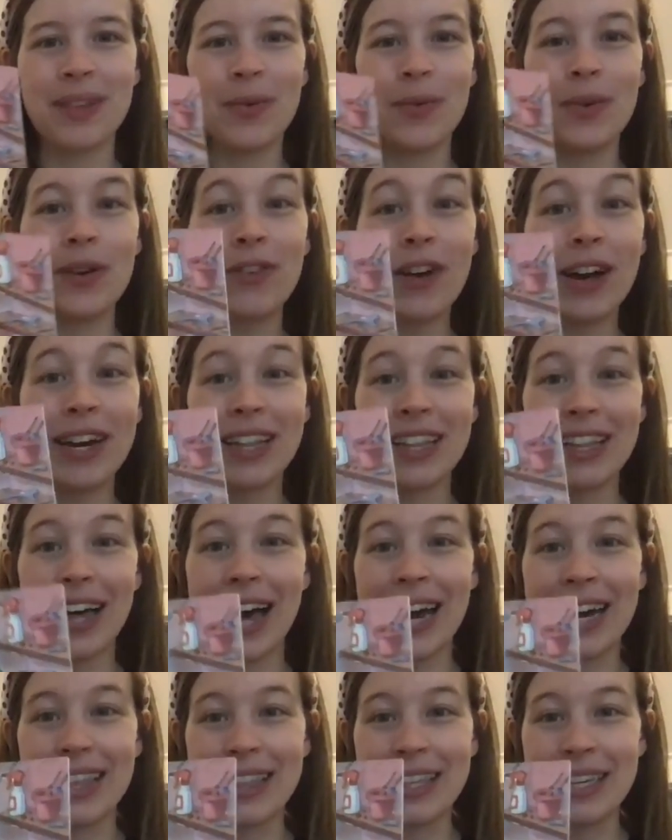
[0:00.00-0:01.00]
We've read a
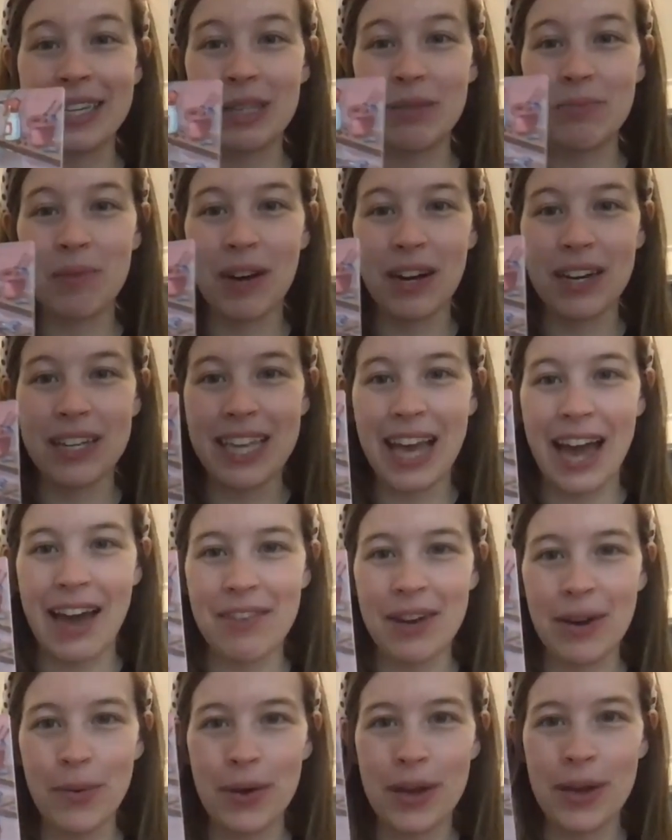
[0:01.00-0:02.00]
lot of these books,
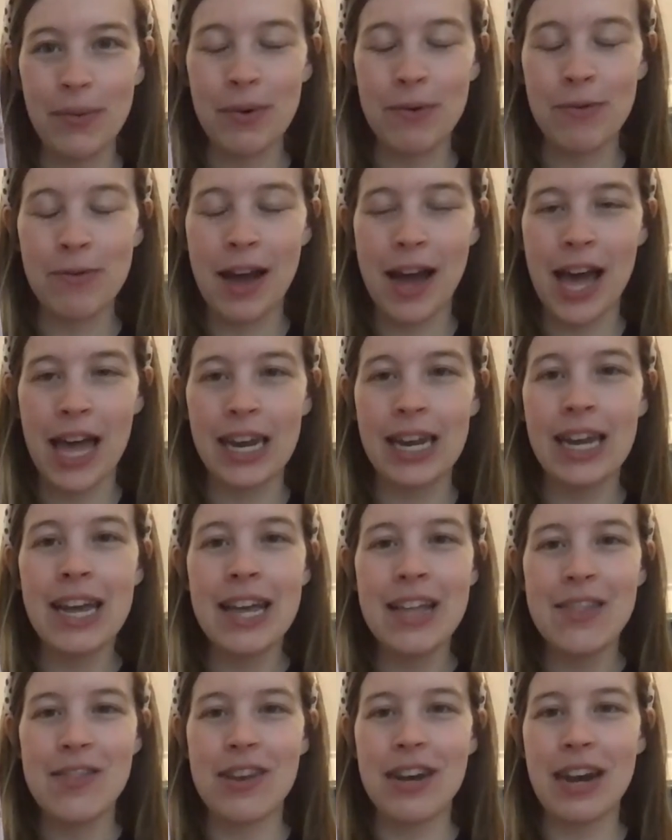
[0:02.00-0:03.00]
haven't we? We read
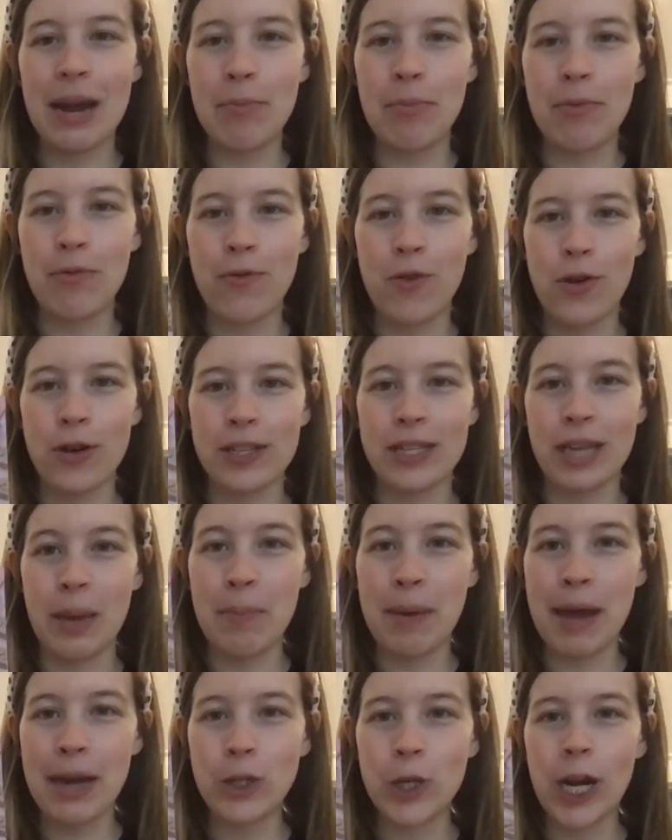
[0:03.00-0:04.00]
The Night Before
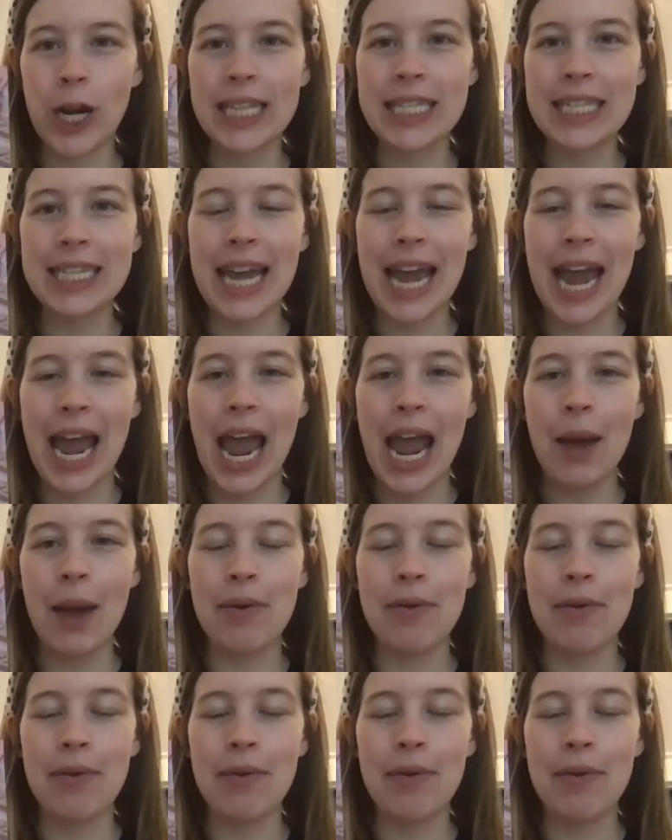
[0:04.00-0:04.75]
St. Patrick's Day.